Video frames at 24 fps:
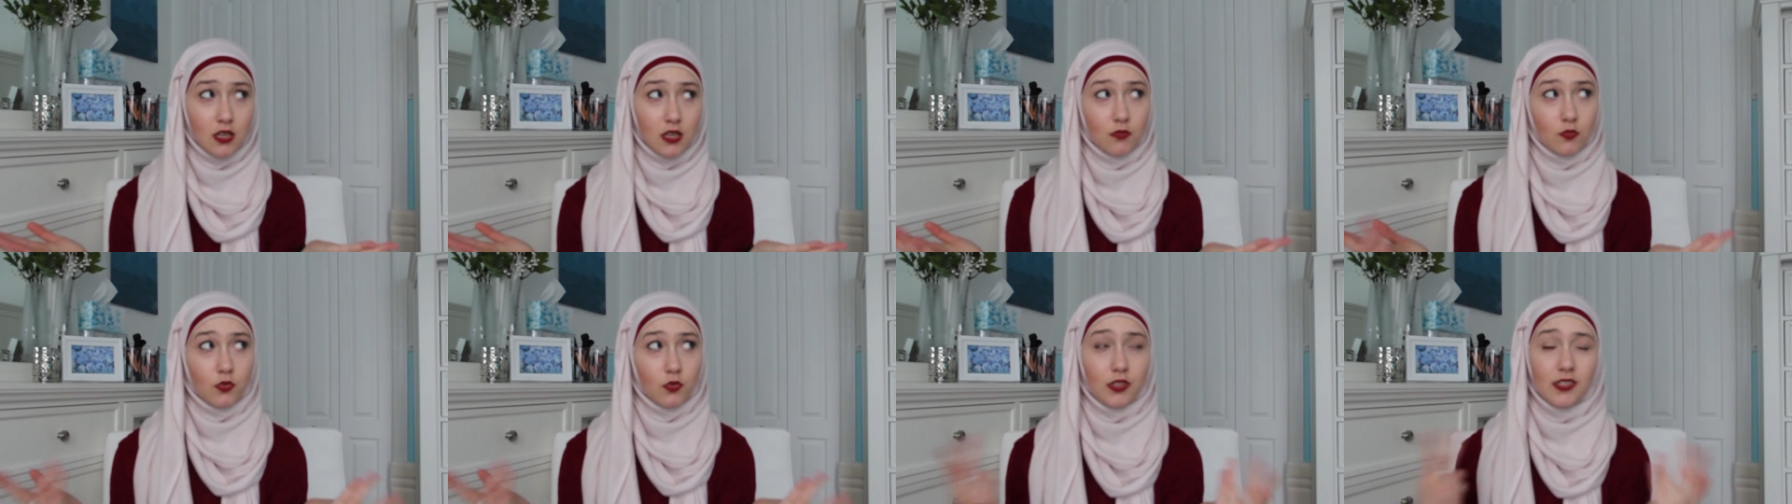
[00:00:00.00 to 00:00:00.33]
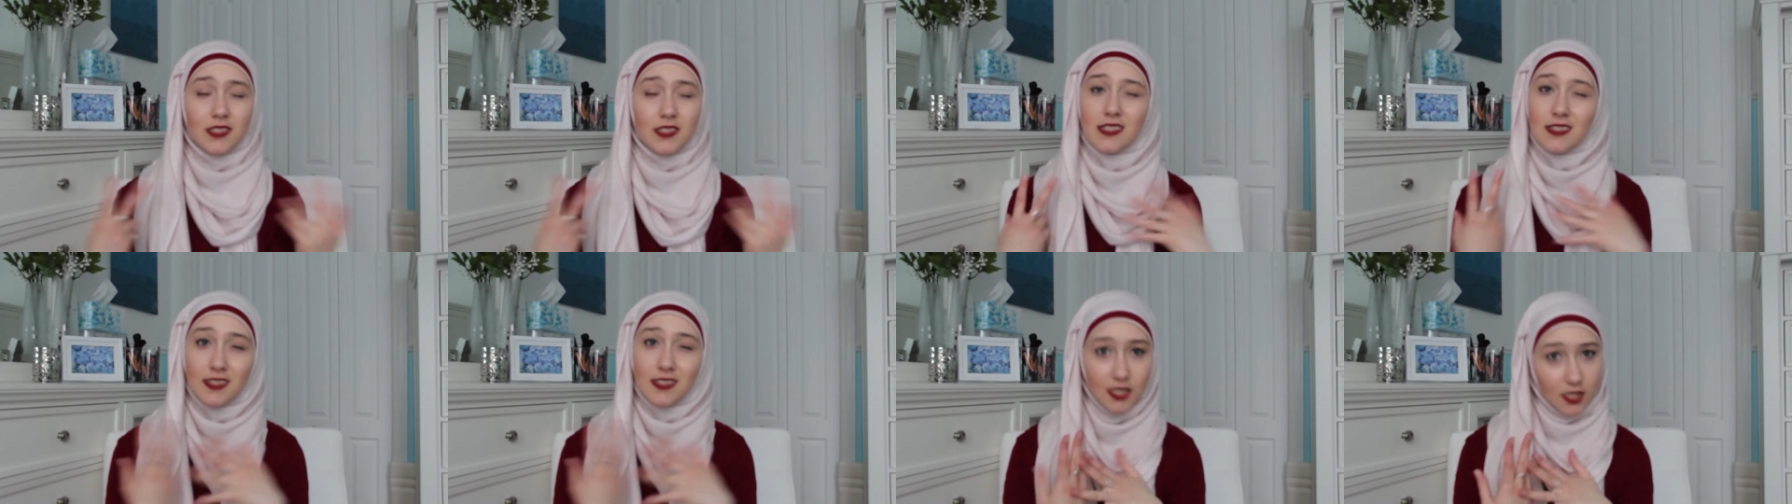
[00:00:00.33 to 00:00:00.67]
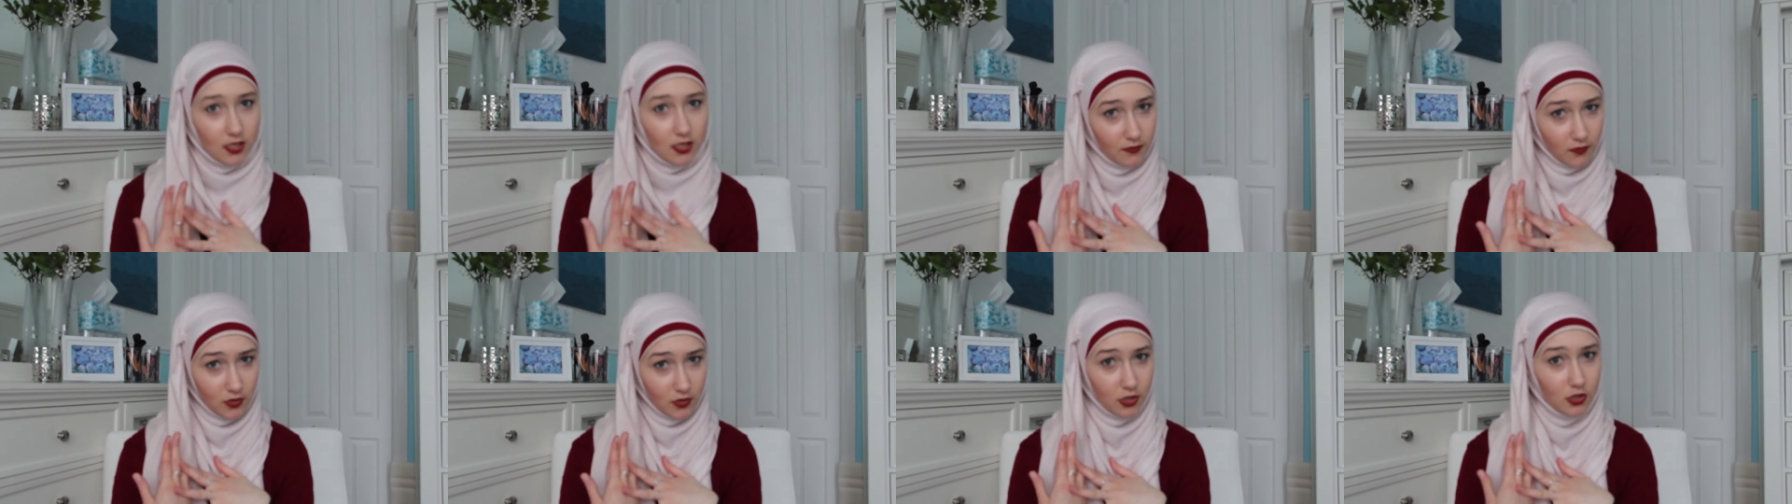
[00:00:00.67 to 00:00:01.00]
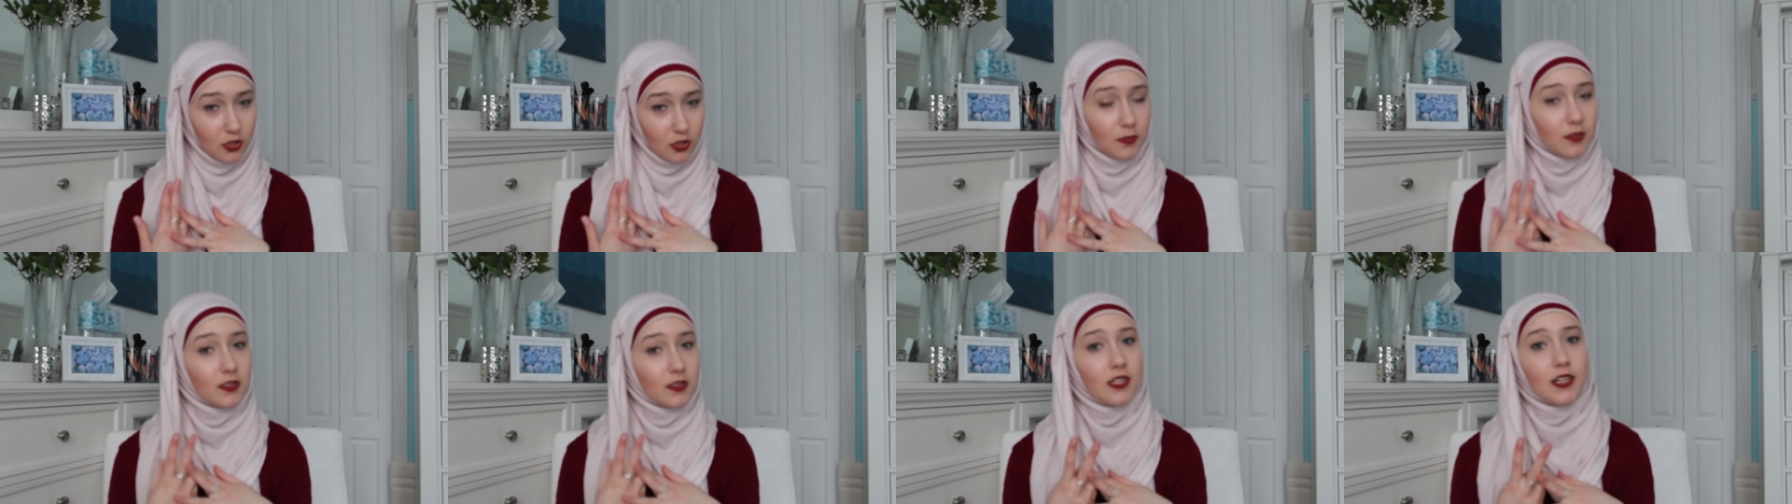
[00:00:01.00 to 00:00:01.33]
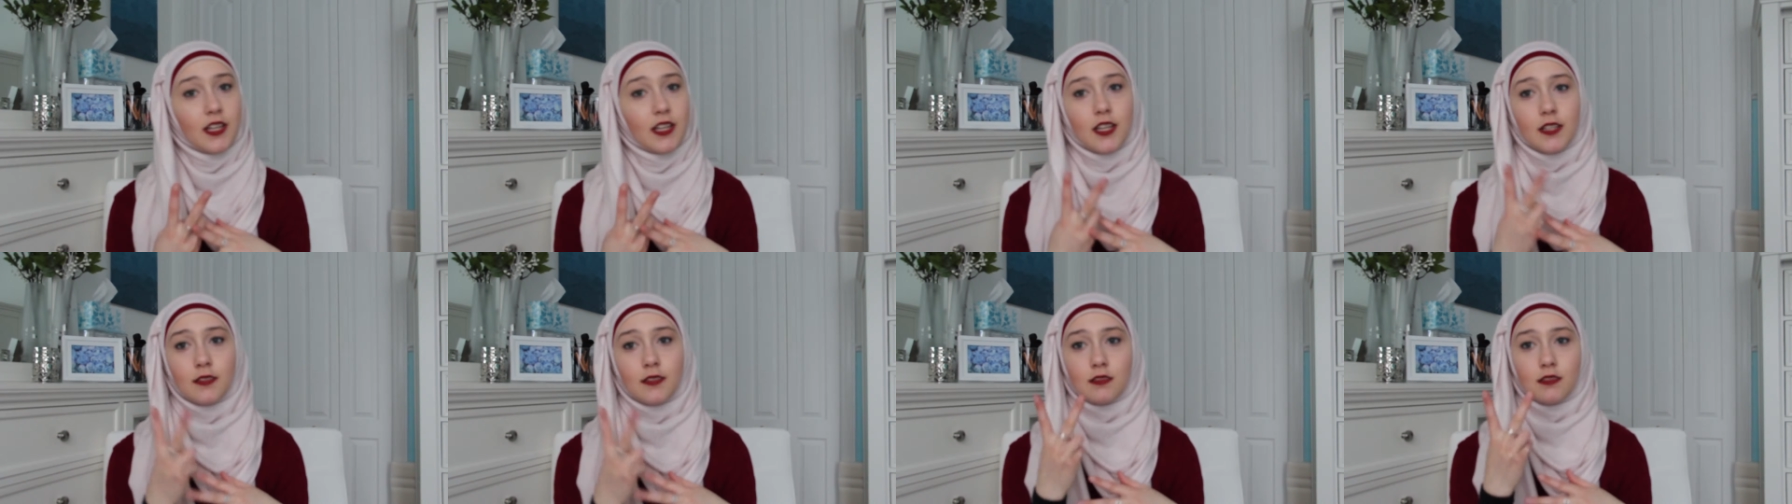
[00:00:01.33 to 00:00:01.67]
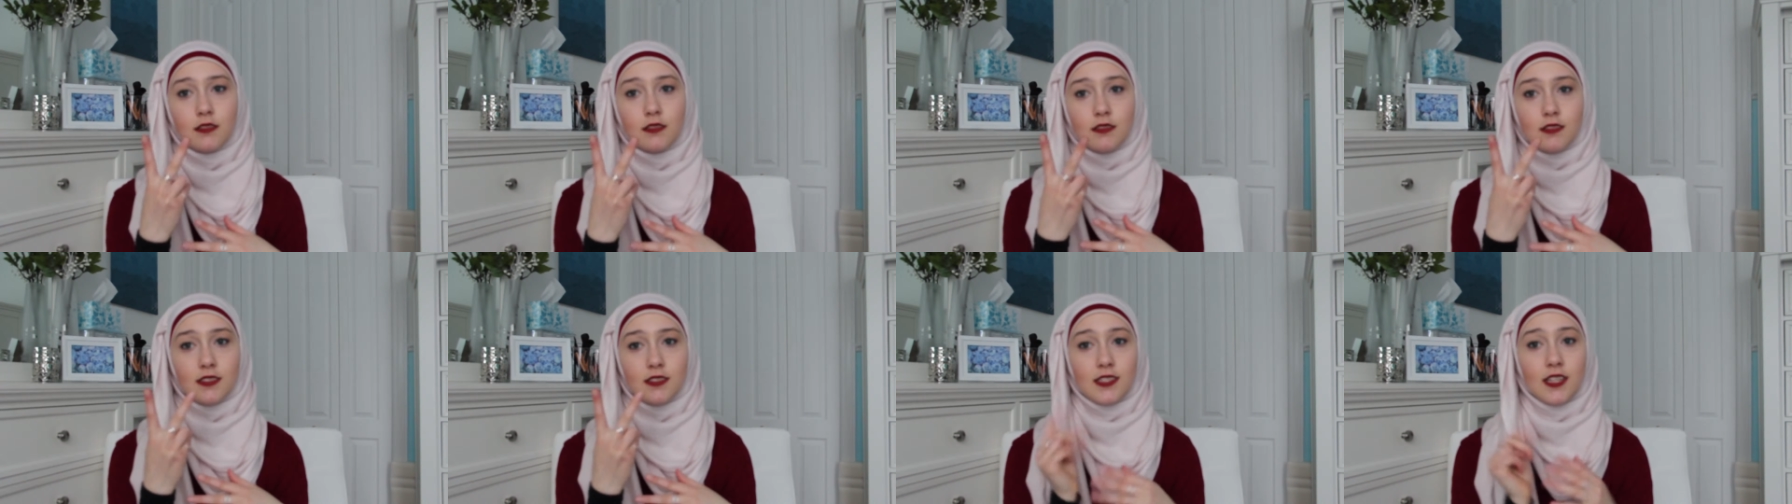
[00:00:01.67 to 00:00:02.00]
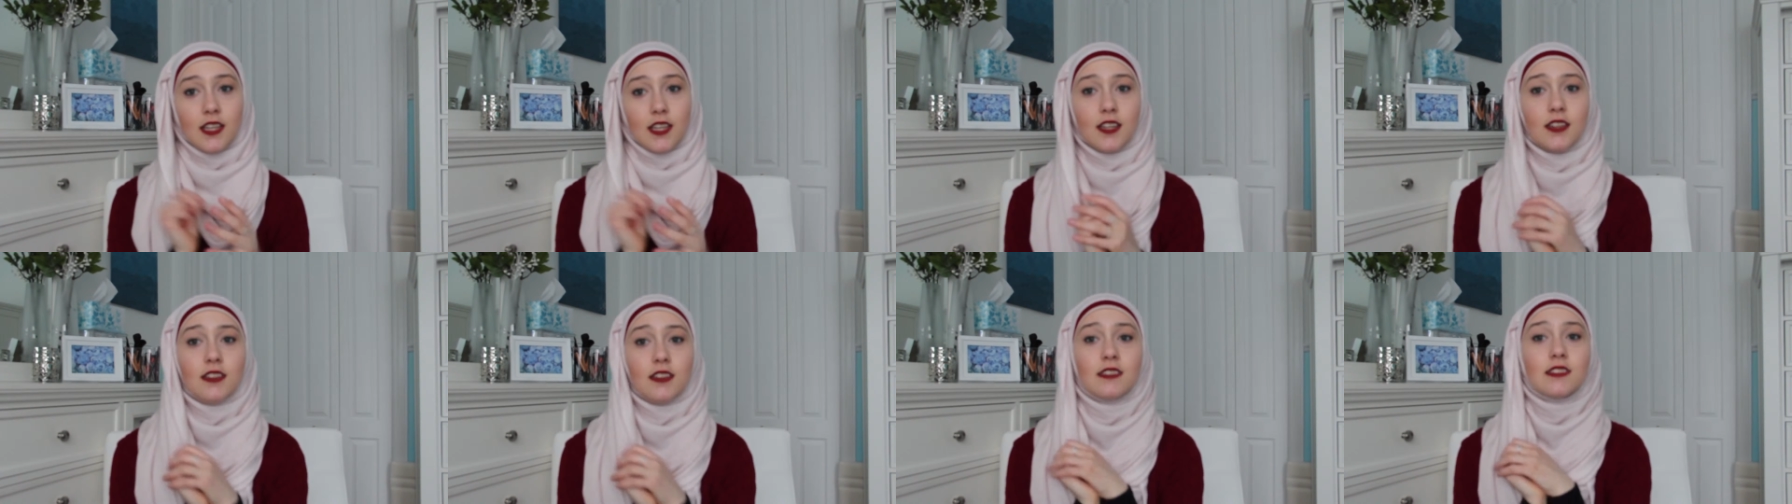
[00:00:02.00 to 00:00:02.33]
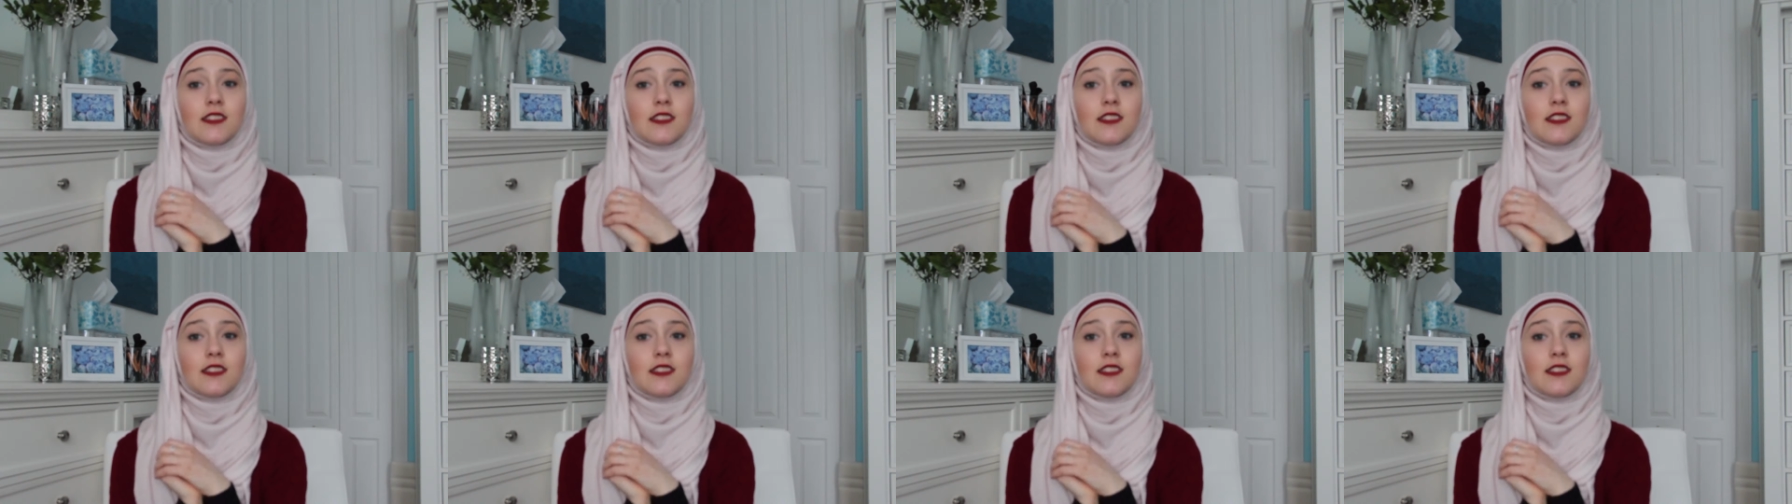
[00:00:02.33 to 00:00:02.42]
the 2nd of October today, the 2nd.